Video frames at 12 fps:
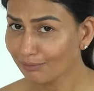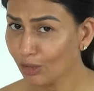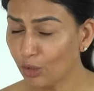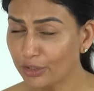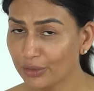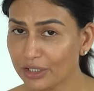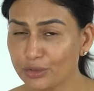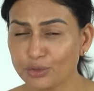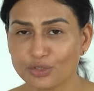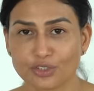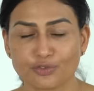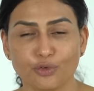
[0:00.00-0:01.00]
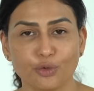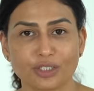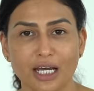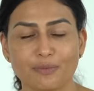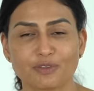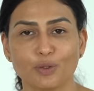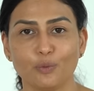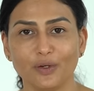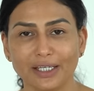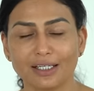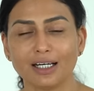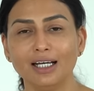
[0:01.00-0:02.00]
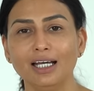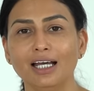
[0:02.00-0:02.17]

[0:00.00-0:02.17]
Or you can do just four times a week,